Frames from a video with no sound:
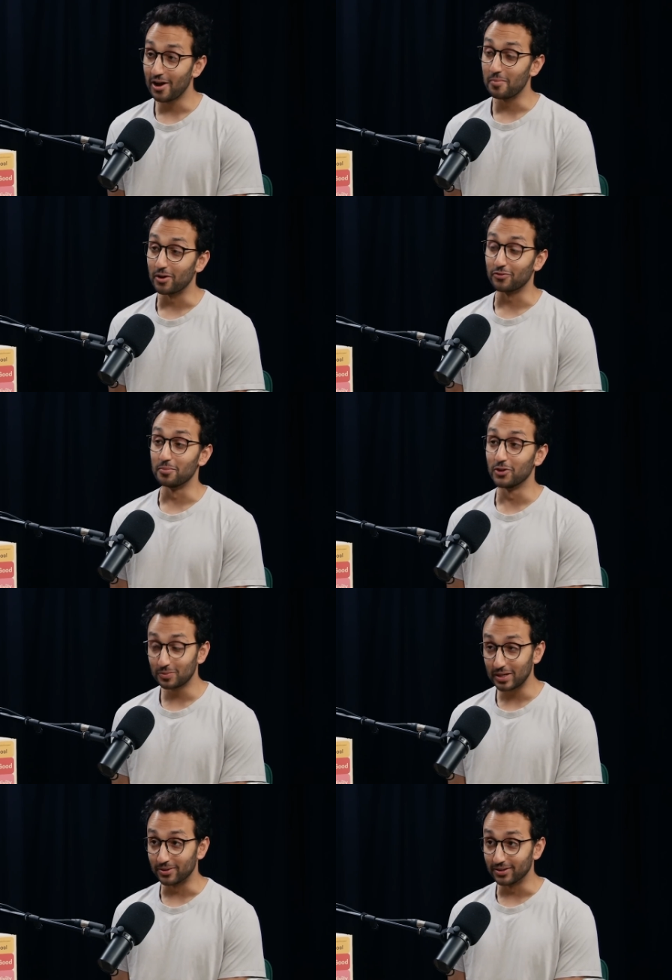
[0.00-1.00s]
But for most
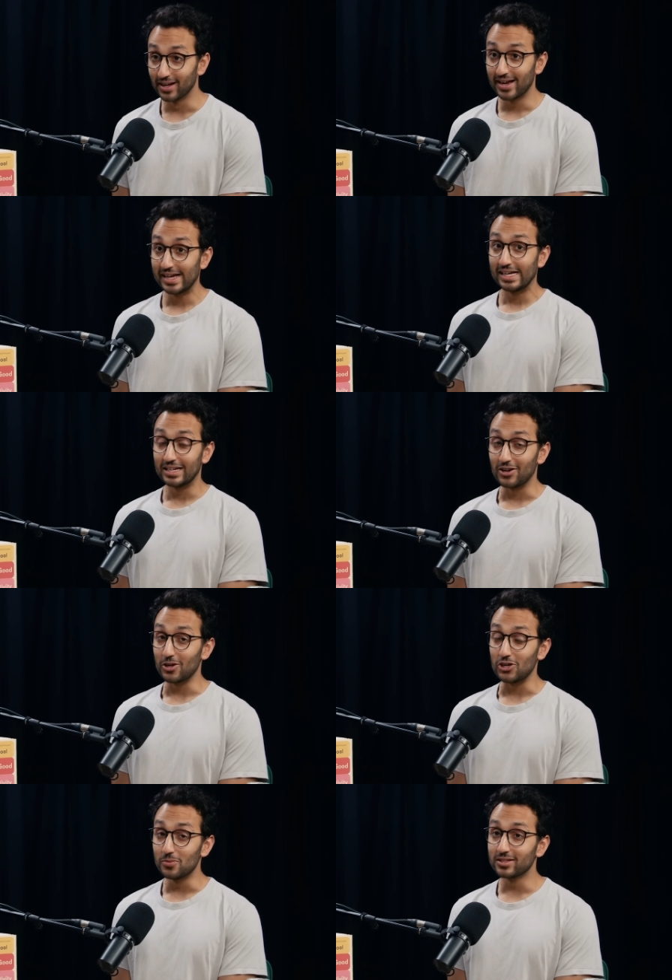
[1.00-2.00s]
people,
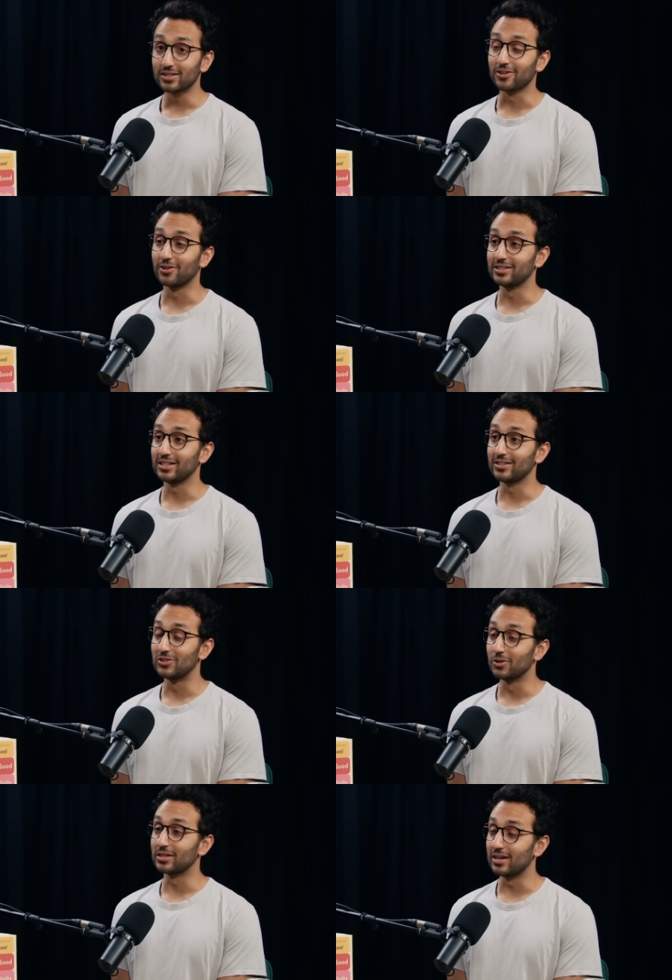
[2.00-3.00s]
human psychology is
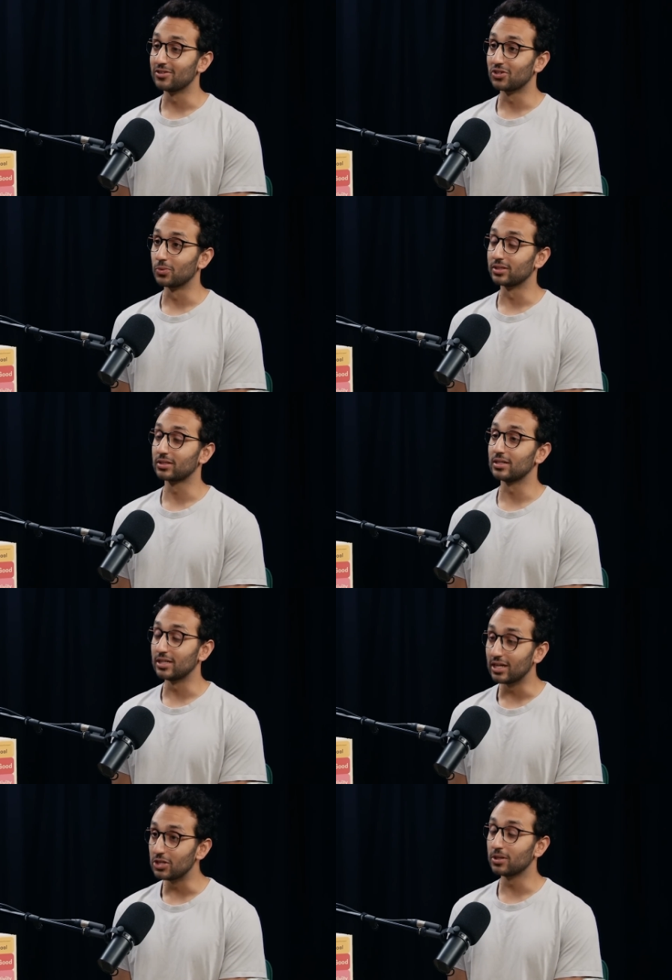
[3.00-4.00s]
not geared towards
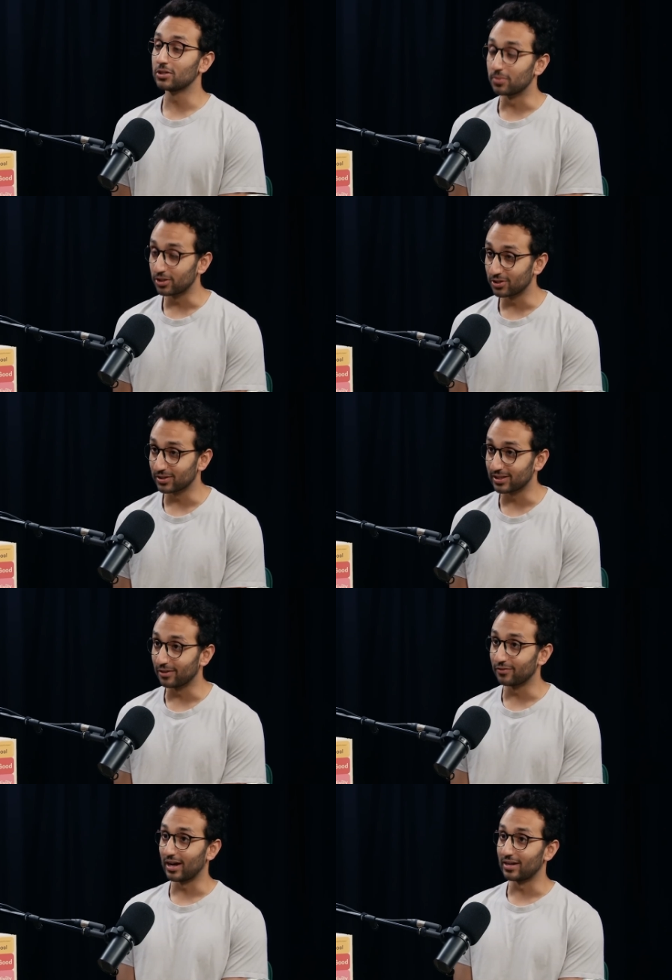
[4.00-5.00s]
continuing to push
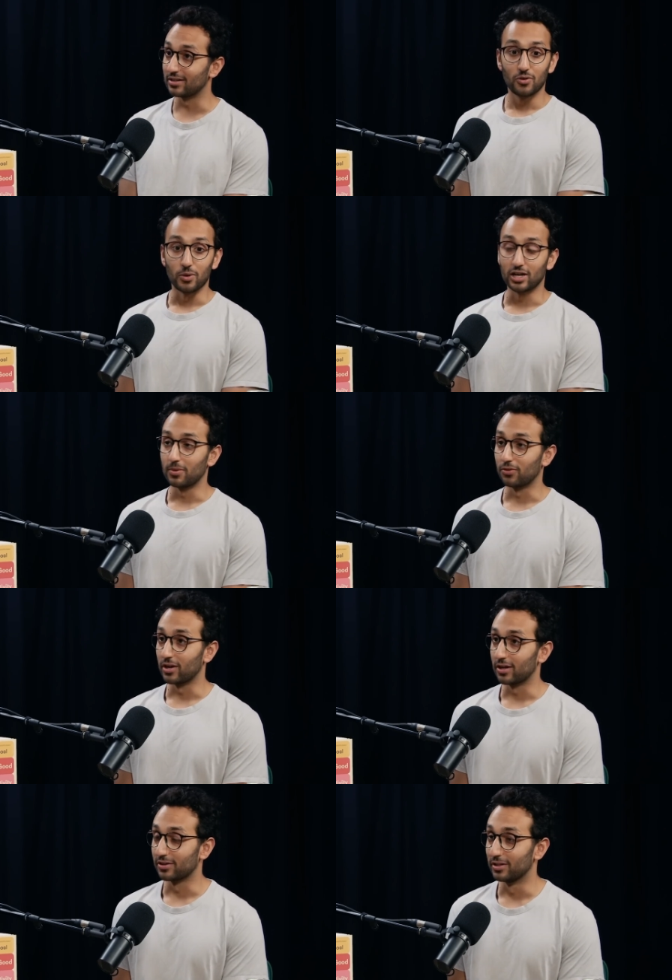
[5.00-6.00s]
yourself and wake up at
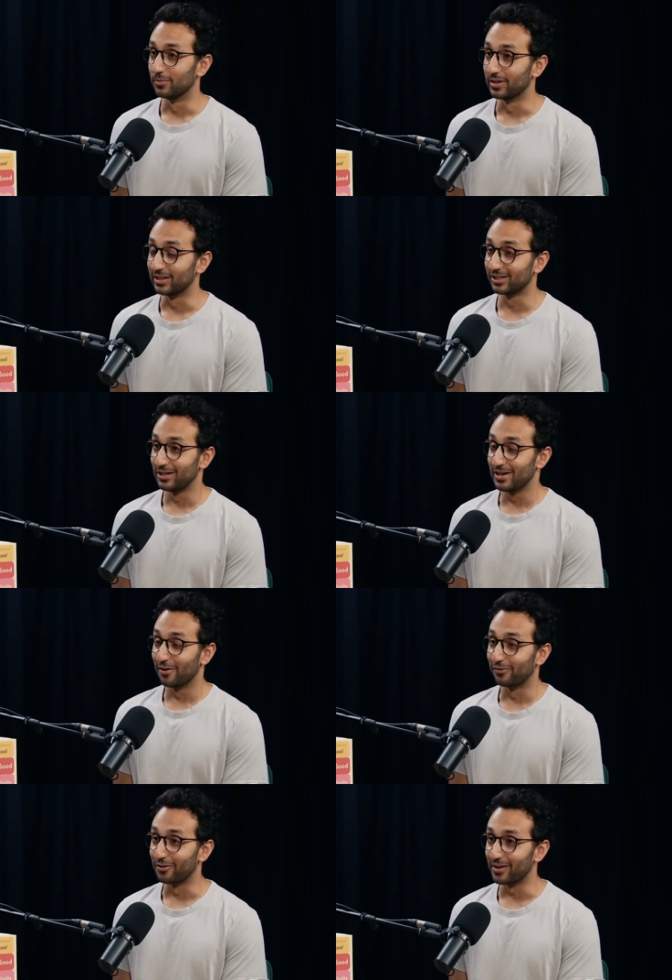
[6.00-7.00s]
3 o'clock in the morning just so you can
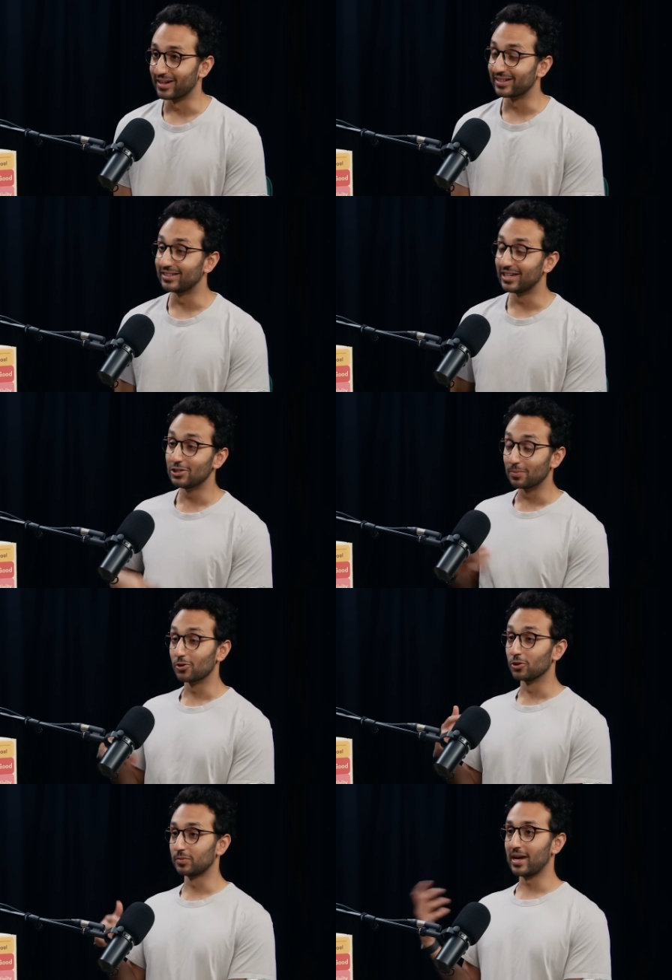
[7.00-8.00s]
go for a run and continue to
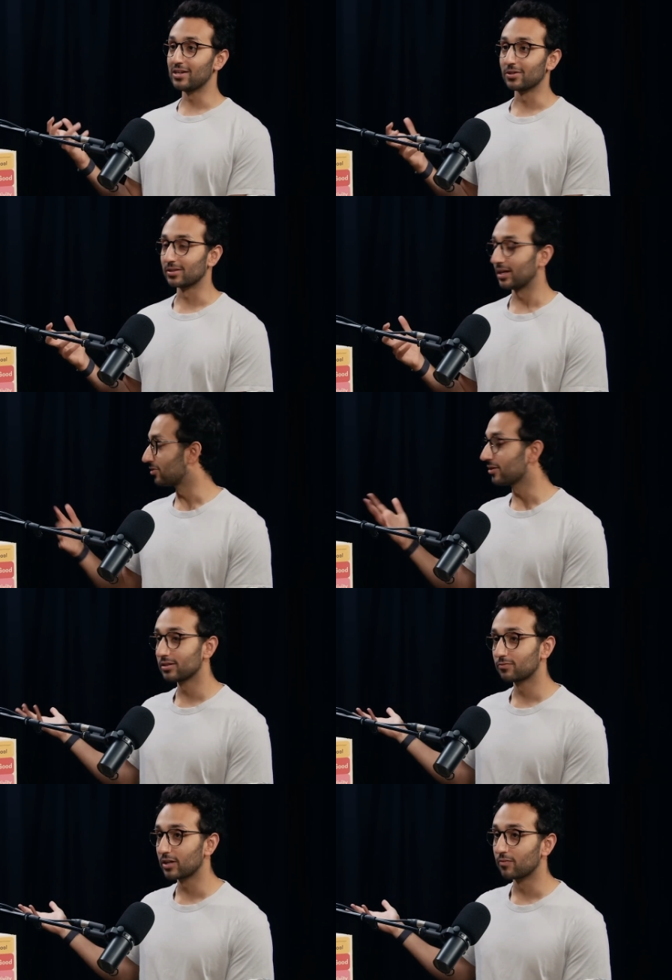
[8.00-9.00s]
cause pain to yourself. Like
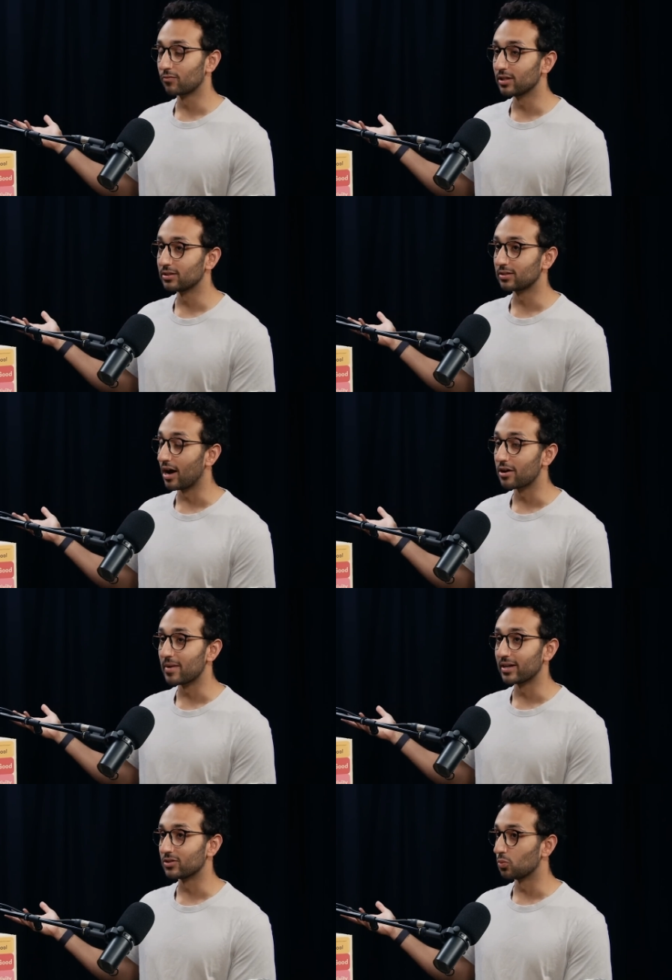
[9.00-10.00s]
Goggins freaking runs
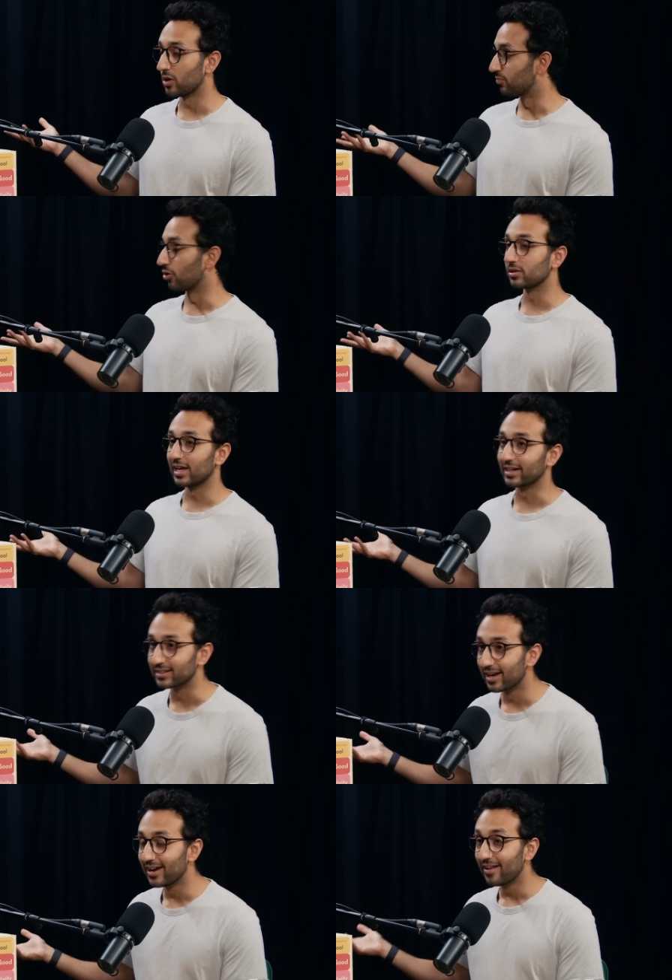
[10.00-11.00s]
Ironman with broken
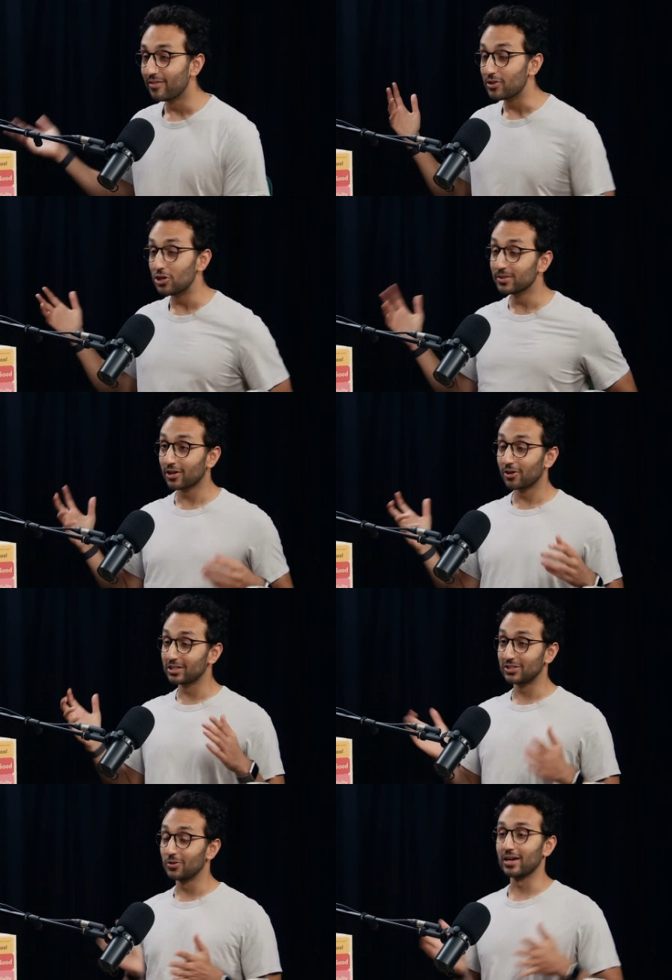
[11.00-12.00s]
legs. Human psychology
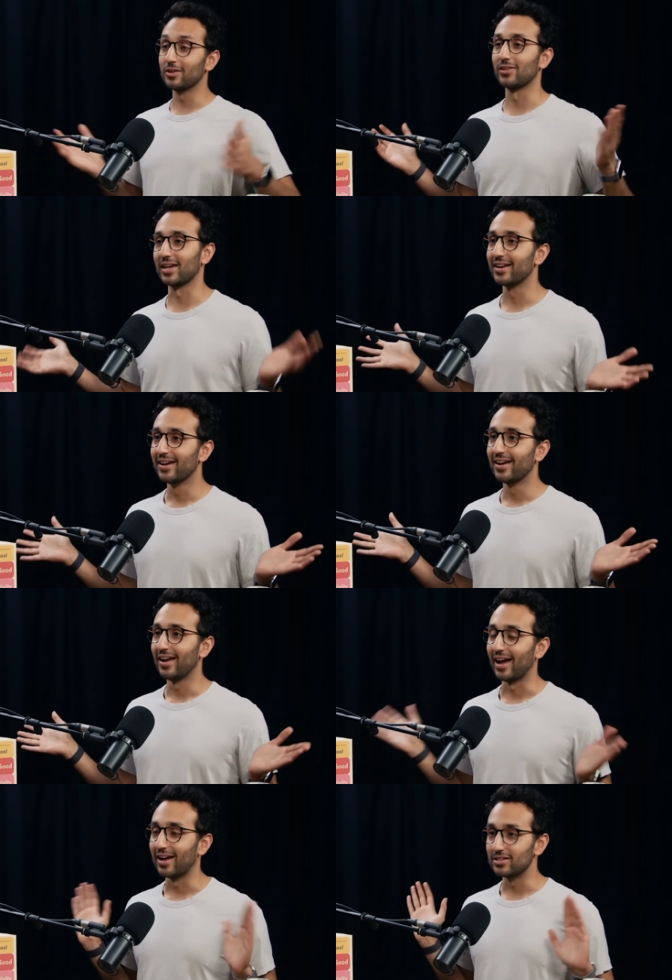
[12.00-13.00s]
is not geared for that. Yeah.
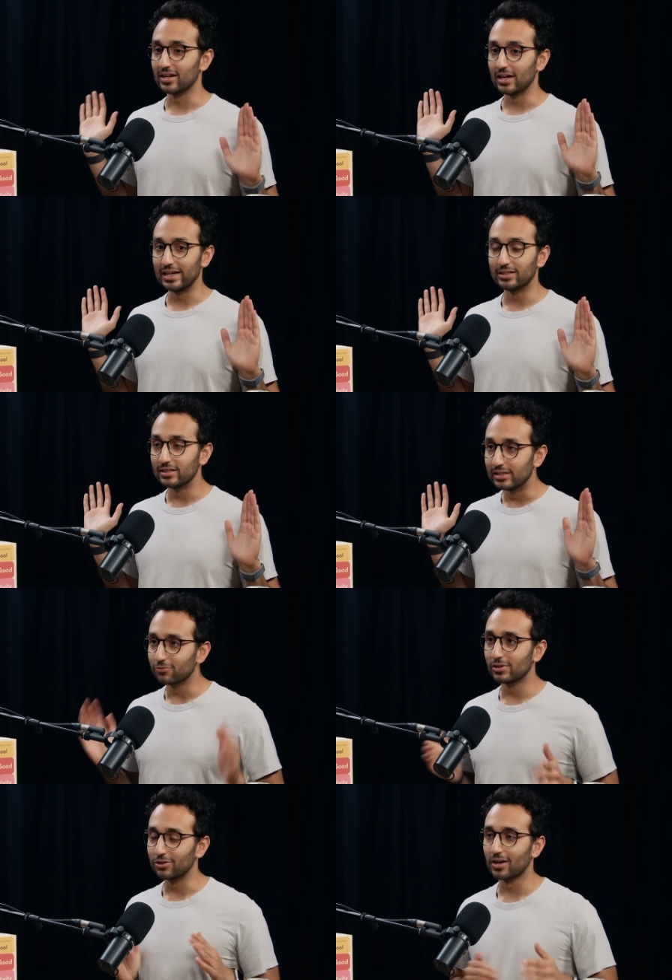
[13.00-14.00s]
And it's
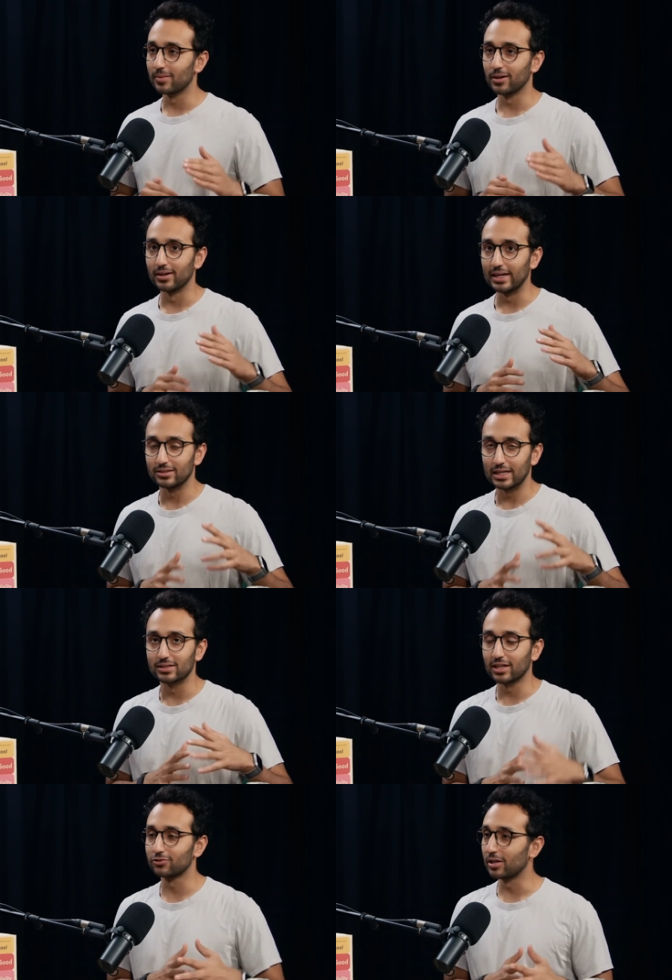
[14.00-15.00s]
literally
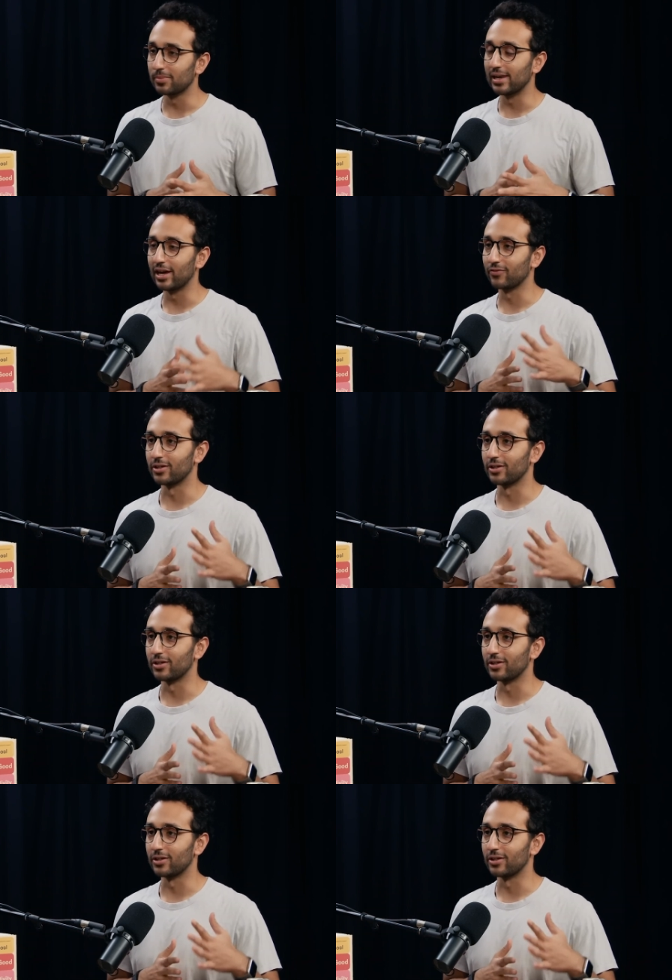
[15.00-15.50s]
it's like trying to play life on